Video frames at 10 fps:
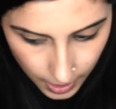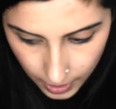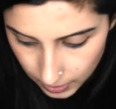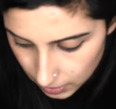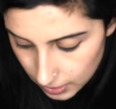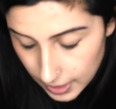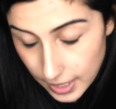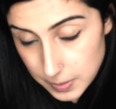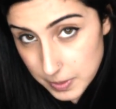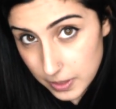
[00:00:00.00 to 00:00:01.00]
And
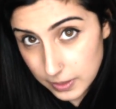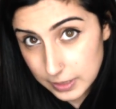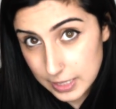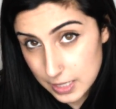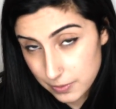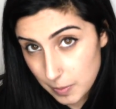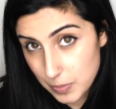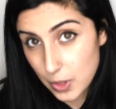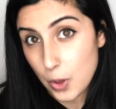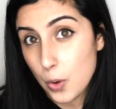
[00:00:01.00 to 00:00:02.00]
last but not least,
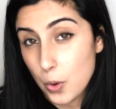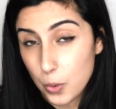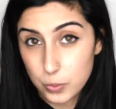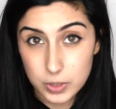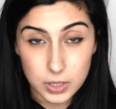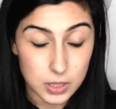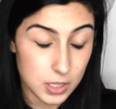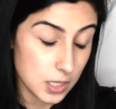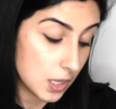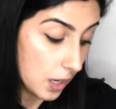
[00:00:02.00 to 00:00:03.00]
from the Huda
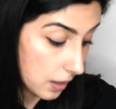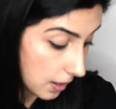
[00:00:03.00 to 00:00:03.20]
collection that I